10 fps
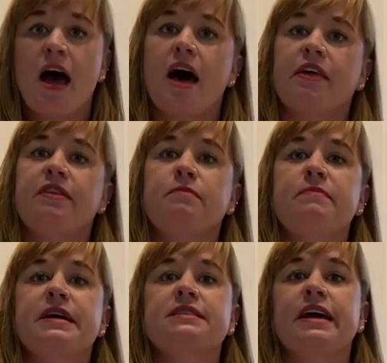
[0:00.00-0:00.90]
uh, then
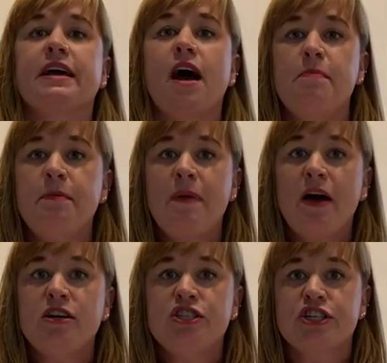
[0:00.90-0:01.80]
mix a cup of
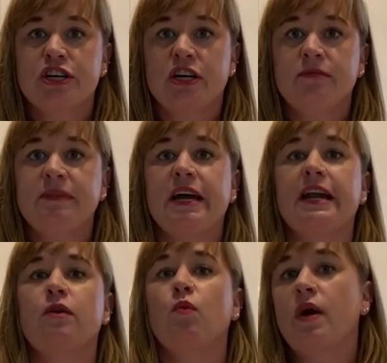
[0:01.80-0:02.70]
powdered sugar
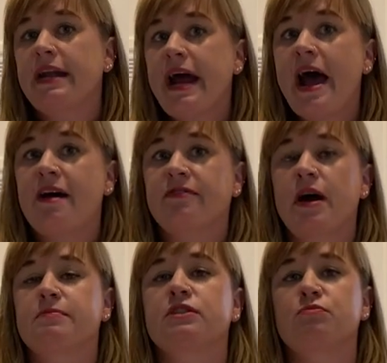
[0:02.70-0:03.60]
and one and a half
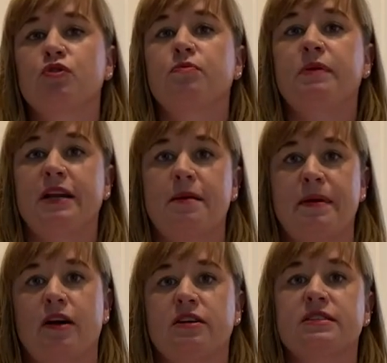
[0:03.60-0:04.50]
cups smooth peanut
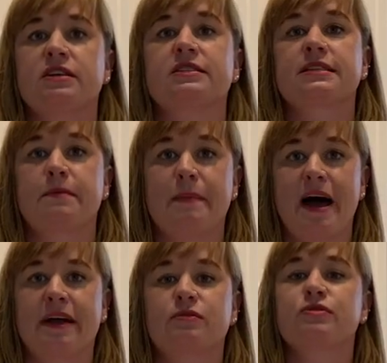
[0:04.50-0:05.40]
butter until it's
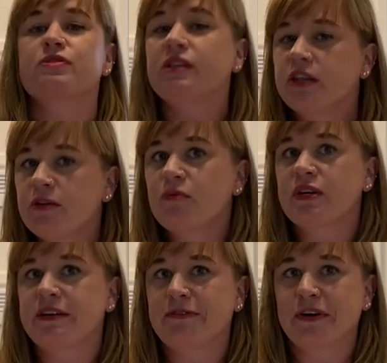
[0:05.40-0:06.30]
combined, which was a little
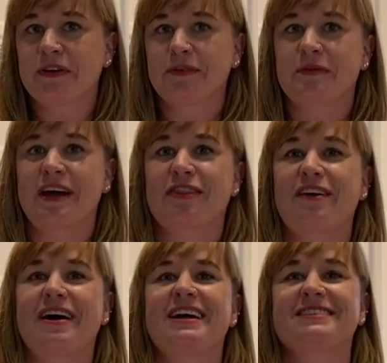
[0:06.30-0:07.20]
more difficult than what I
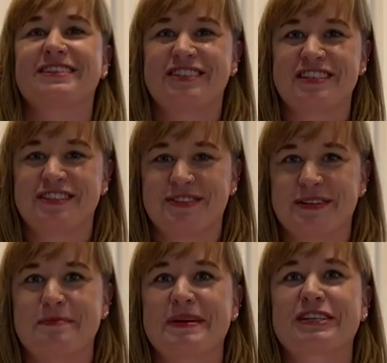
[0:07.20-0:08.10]
thought. I suggest
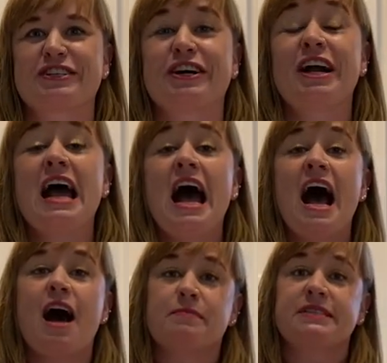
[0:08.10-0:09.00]
using a mixer.
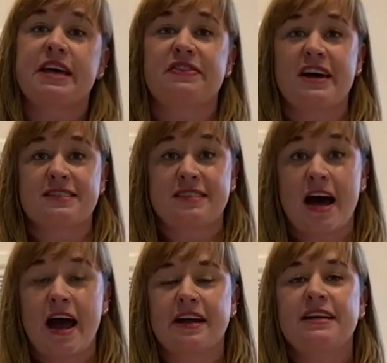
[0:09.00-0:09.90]
Um, set that
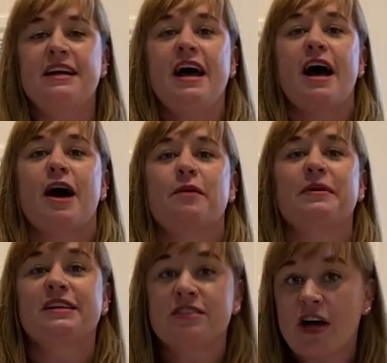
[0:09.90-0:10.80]
aside.
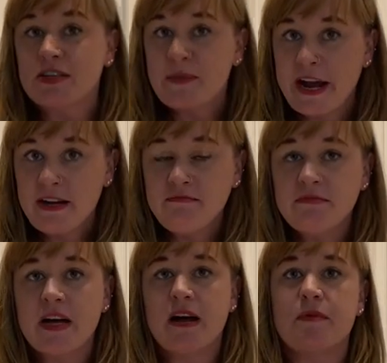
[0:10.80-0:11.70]
Um, in a saucepan
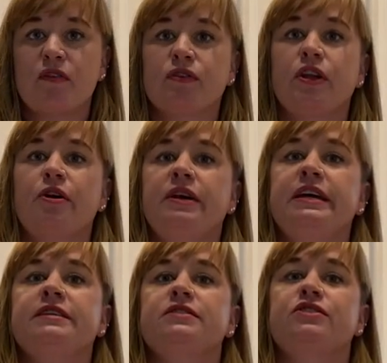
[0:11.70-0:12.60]
um, over low
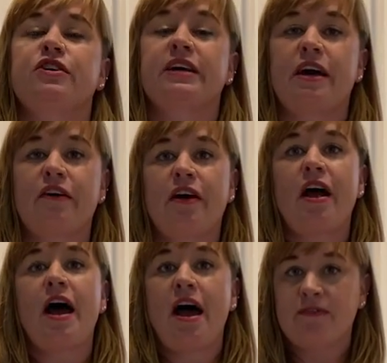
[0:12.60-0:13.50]
heat, stir
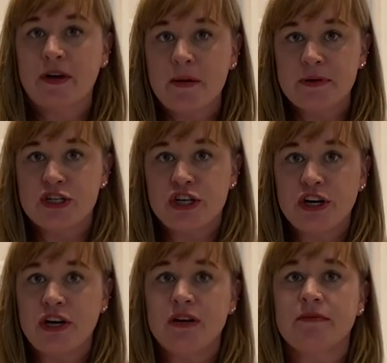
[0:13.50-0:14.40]
together a half a cup of
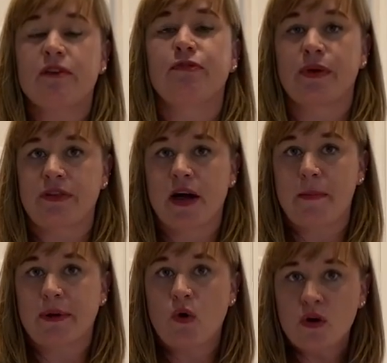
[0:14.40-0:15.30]
sugar, a fourth a
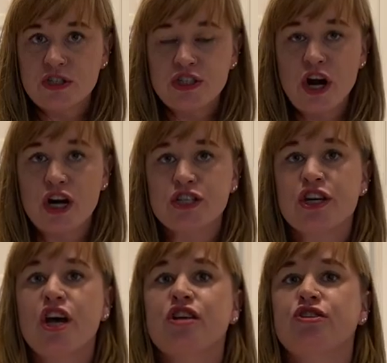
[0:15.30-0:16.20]
cup of cornstarch,
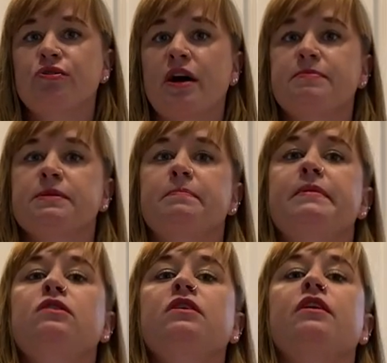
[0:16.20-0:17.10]
two cups of
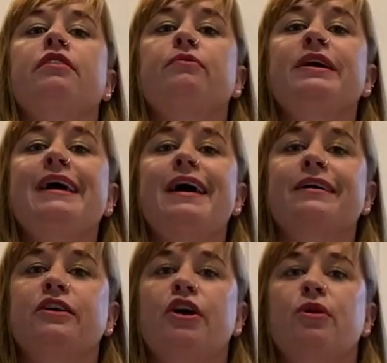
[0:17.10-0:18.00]
milk, three
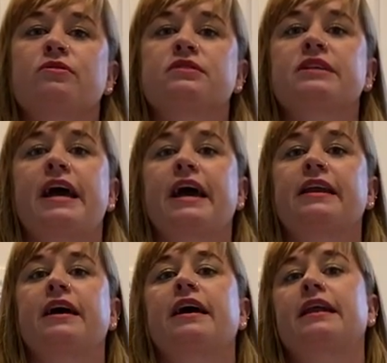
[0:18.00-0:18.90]
egg yolks,
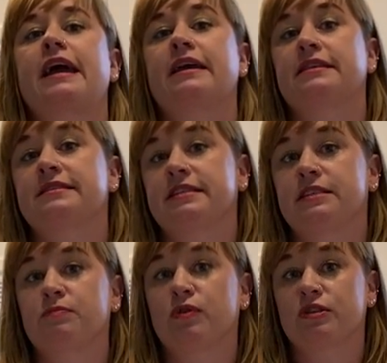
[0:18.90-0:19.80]
and an eighth a
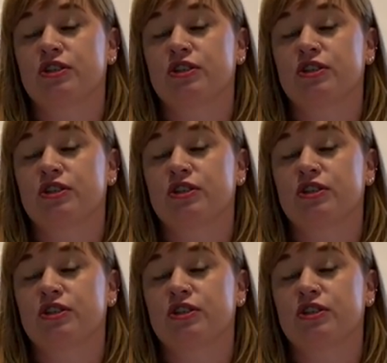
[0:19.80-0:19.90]
teaspoon of